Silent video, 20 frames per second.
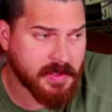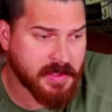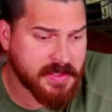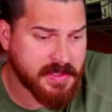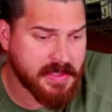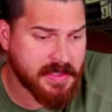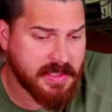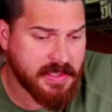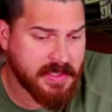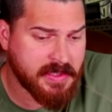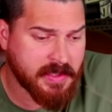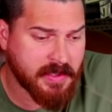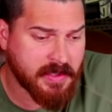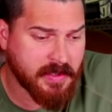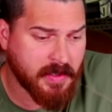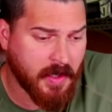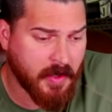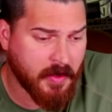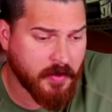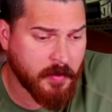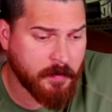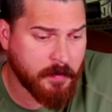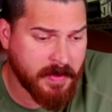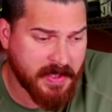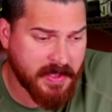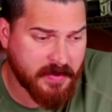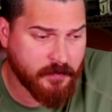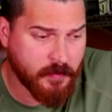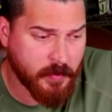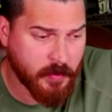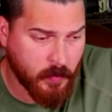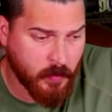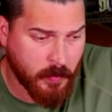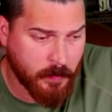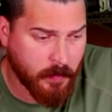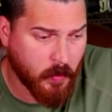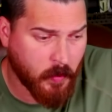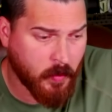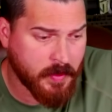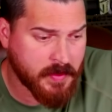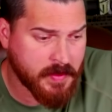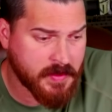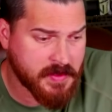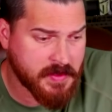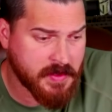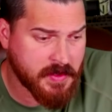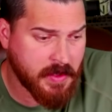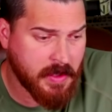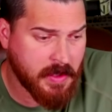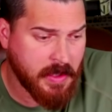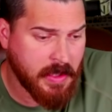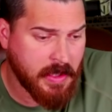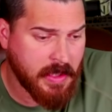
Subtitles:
listening to other Bigfoot reports.